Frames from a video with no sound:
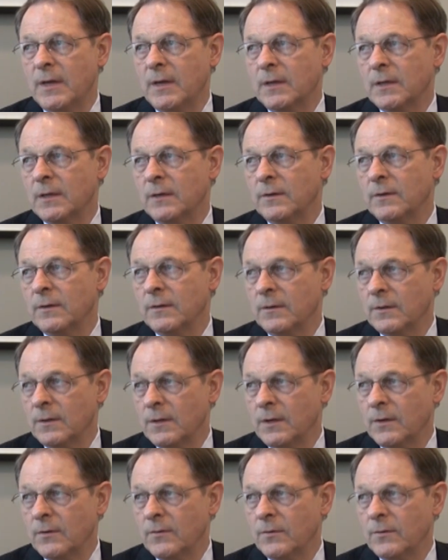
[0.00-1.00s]
make,
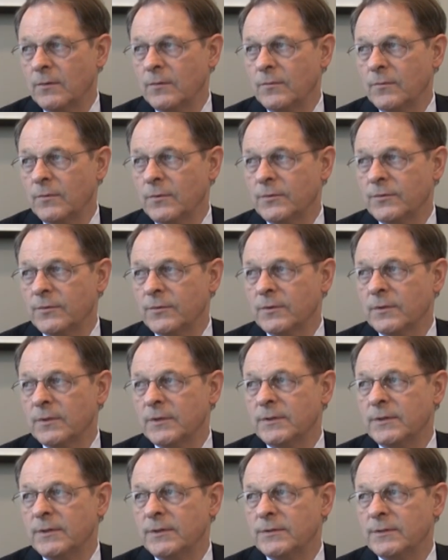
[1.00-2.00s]
and we're
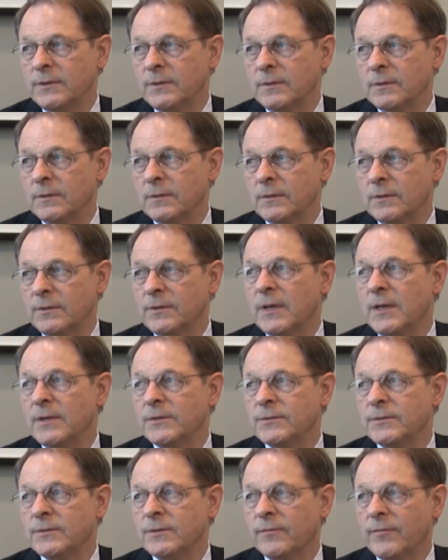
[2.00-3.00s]
certainly teaching the
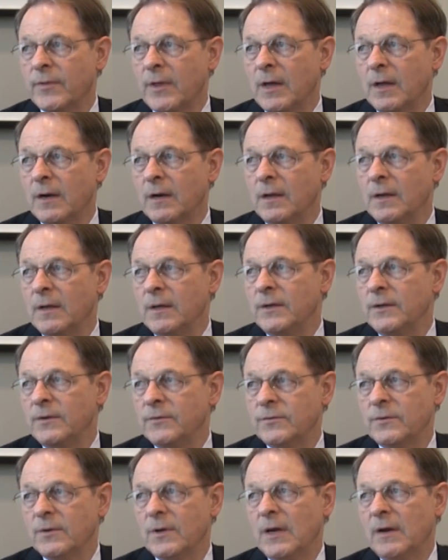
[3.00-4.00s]
dangers of that,
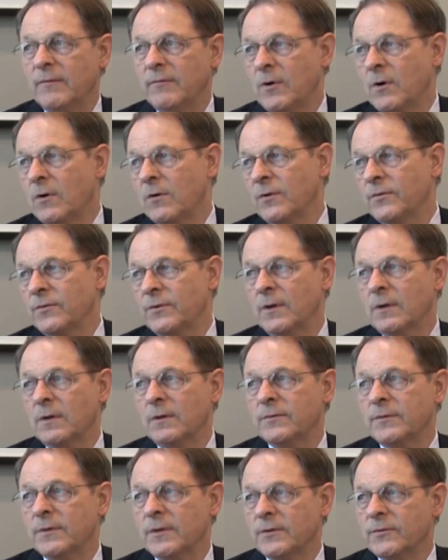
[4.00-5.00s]
is to have a
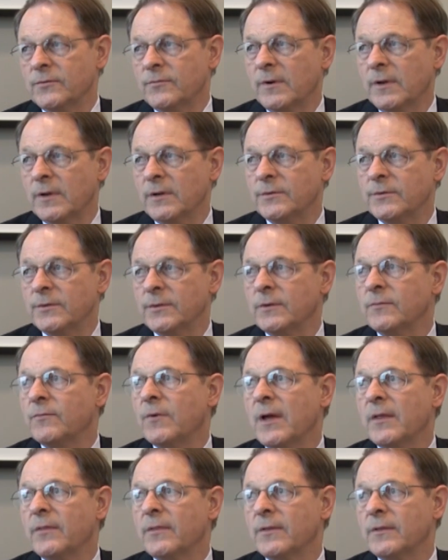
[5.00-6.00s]
horizontal sales strategy
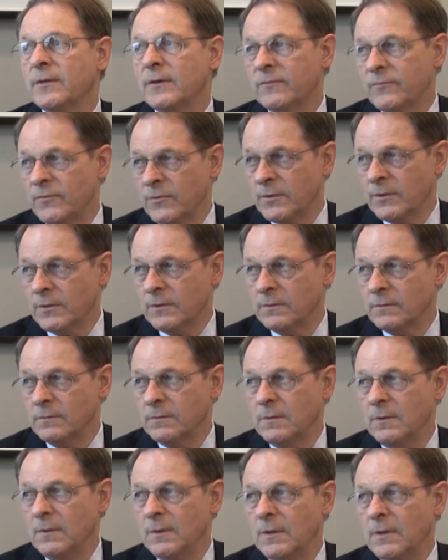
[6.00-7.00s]
rather than a vertical.
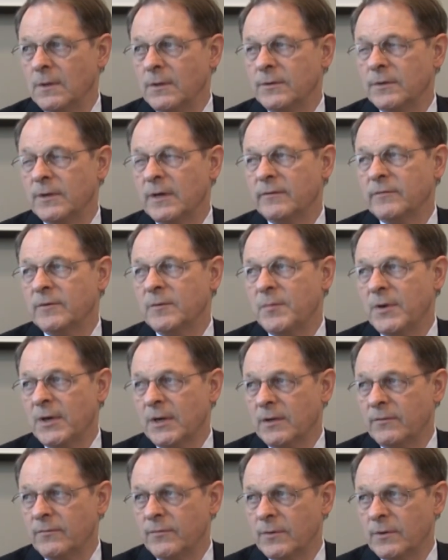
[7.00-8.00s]
You have to
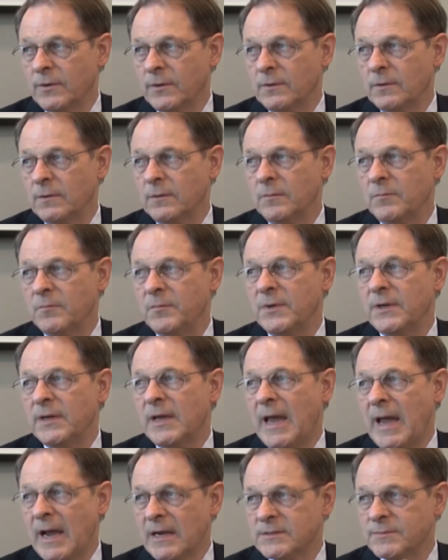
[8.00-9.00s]
pick a vertical,
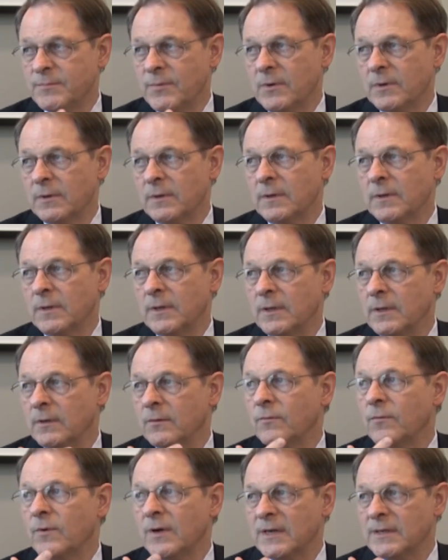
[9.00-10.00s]
be expert
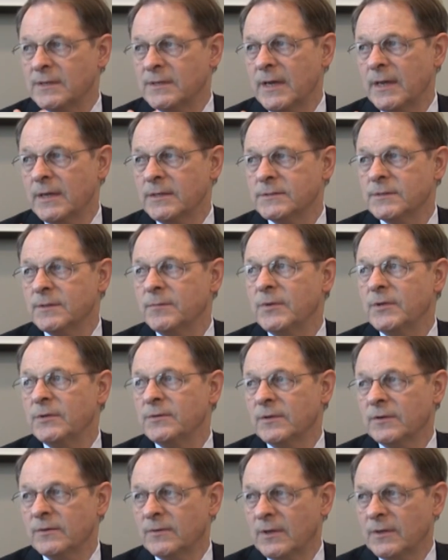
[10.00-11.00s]
in what it takes to be
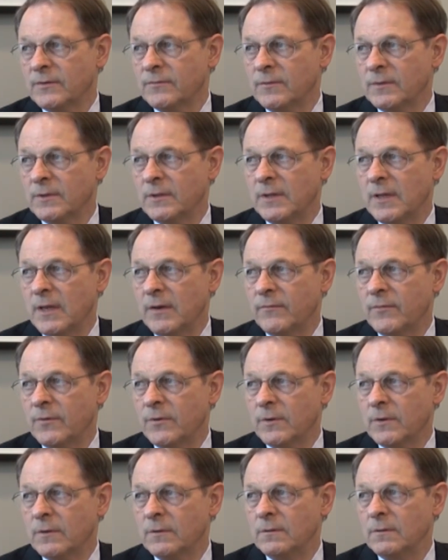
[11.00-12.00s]
successful in that
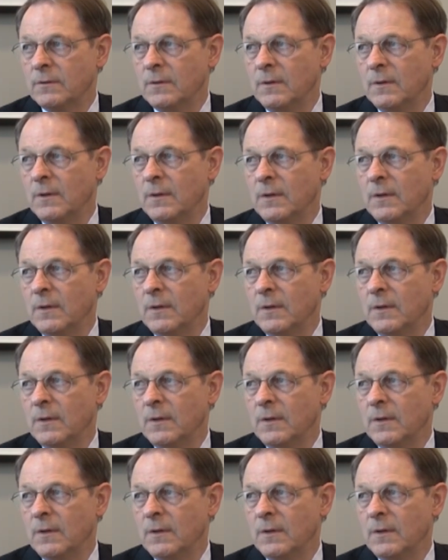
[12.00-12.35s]
vertical,